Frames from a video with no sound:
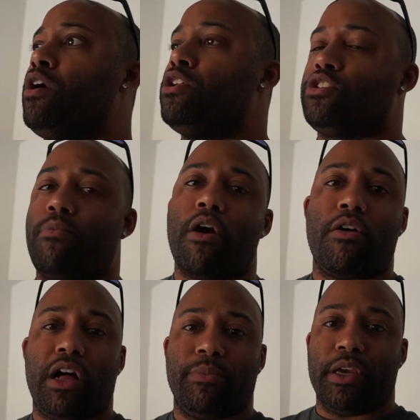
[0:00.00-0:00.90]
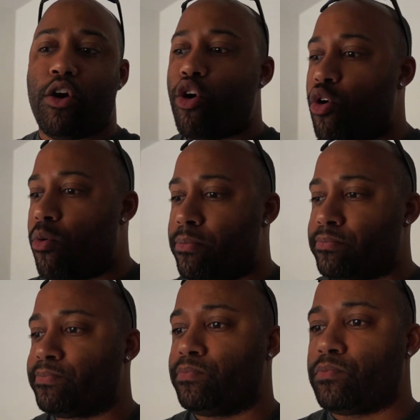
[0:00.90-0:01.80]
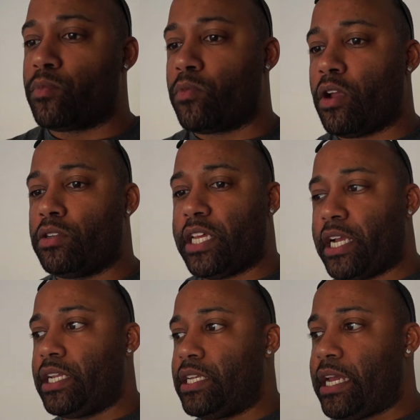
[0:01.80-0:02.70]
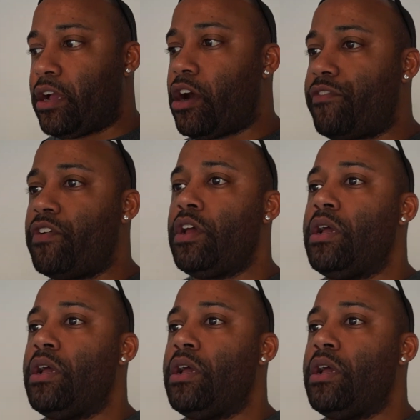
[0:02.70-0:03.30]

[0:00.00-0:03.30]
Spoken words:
Tomorrow I'll be home, taking the day off,